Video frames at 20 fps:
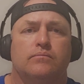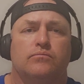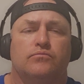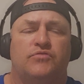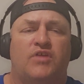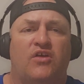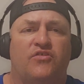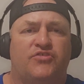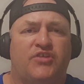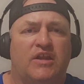
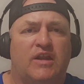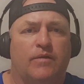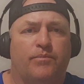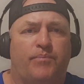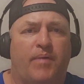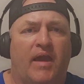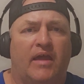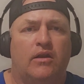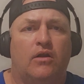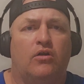DC
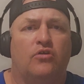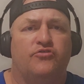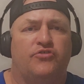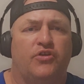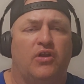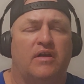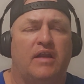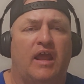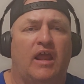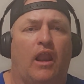Defenders,
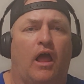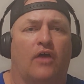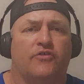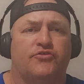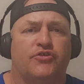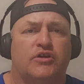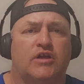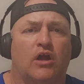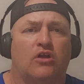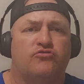they lost
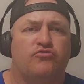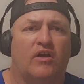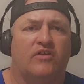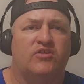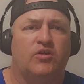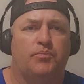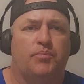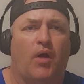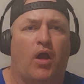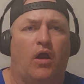their coach
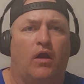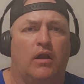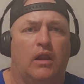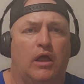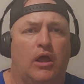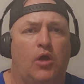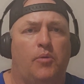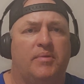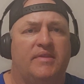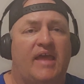Reggie
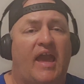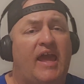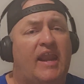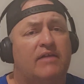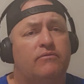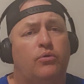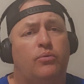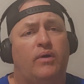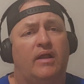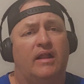Barlow, but they had
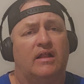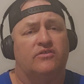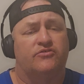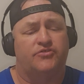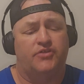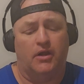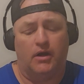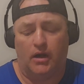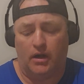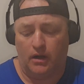everyone else
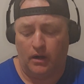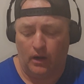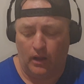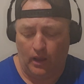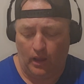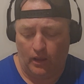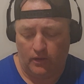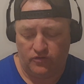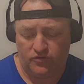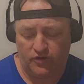there.
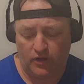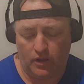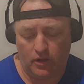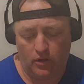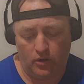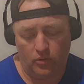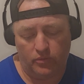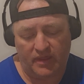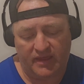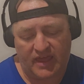
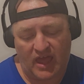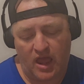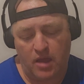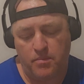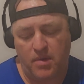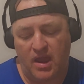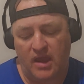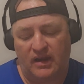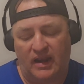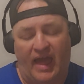So they came
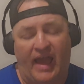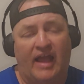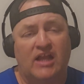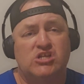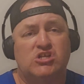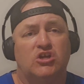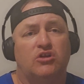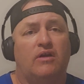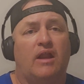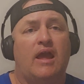in.
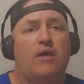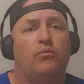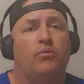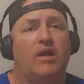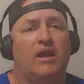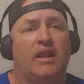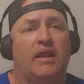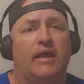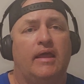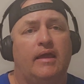Last year, they
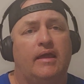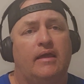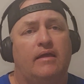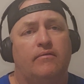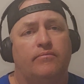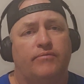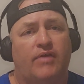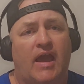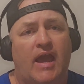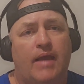
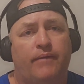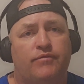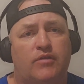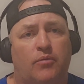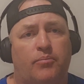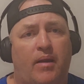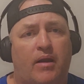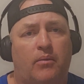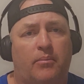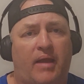really gave the
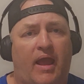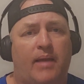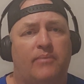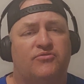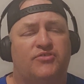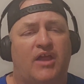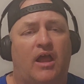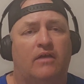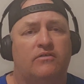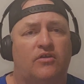Birmingham
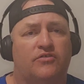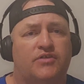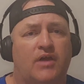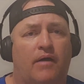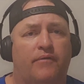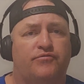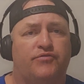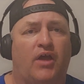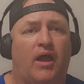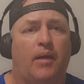Stallions a
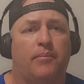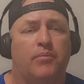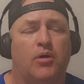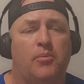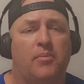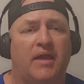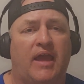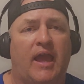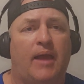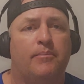tough time.
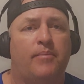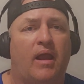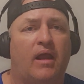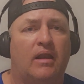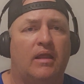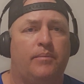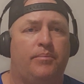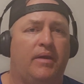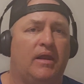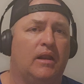Birmingham
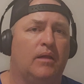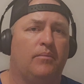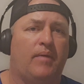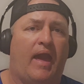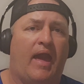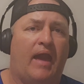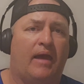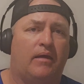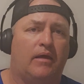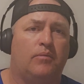barely beat them
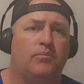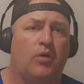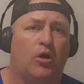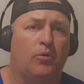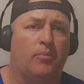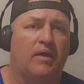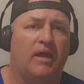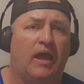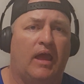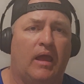in
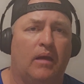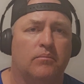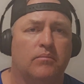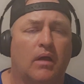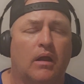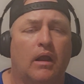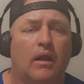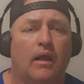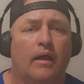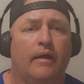Birmingham.
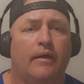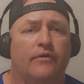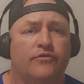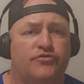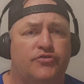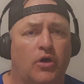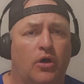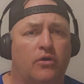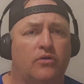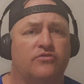
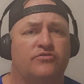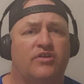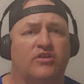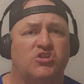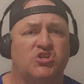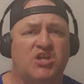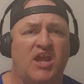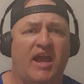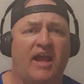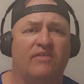So there was a
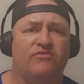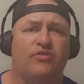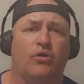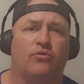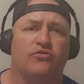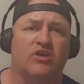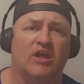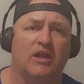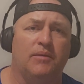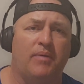chance it
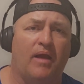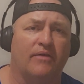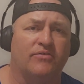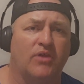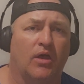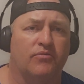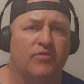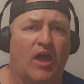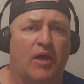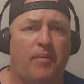was going to be a
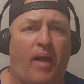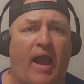tough game.